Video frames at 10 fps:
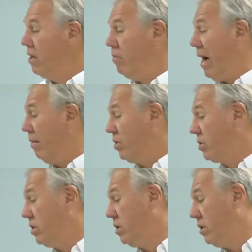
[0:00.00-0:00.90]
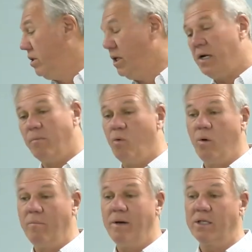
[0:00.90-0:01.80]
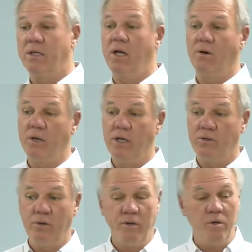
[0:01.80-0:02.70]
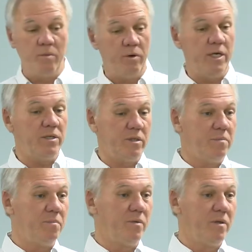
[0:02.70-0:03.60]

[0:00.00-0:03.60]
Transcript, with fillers: The Bible is the number one bestseller in the history of the human race.